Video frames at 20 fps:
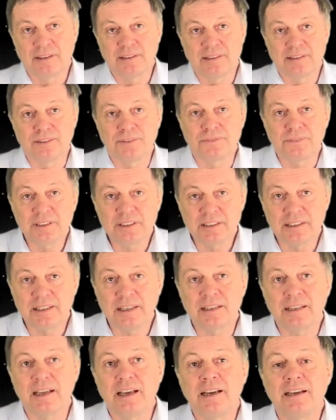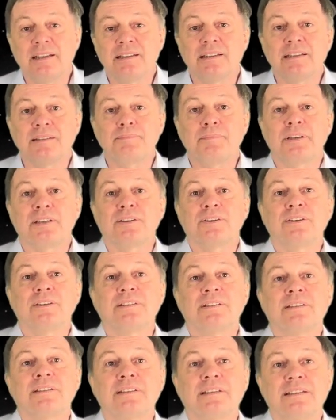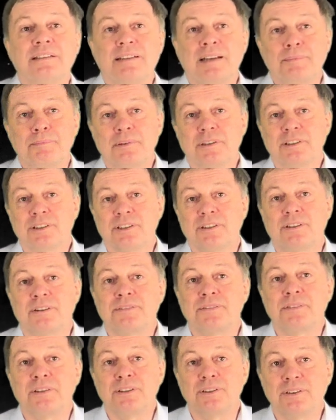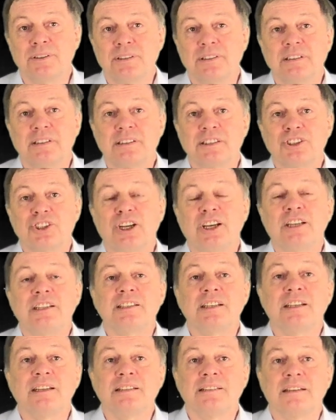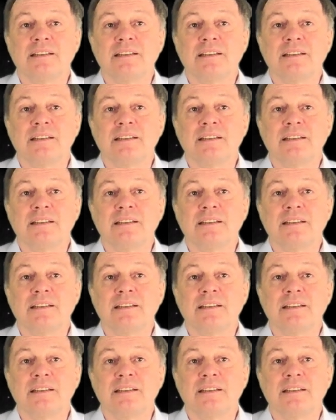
sophisticated because the temperature of the Earth is changing,